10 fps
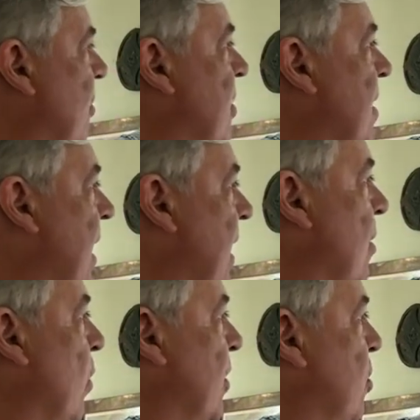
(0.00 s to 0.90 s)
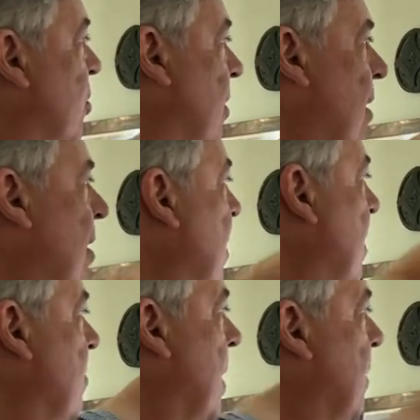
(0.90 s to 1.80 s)
today, which
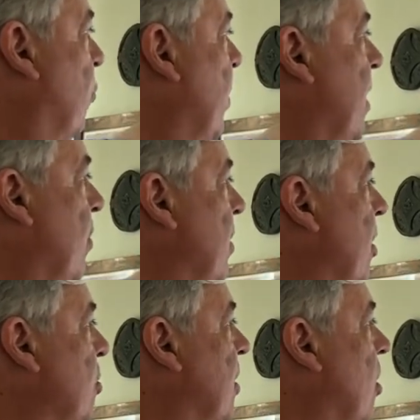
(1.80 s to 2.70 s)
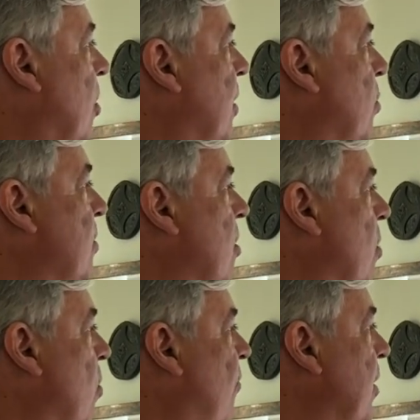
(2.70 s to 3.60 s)
maybe 300 years ago, there was
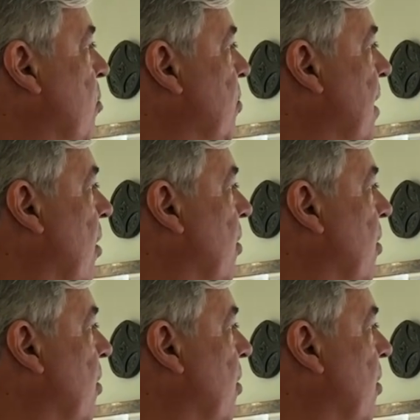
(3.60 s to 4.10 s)
no vineyards here.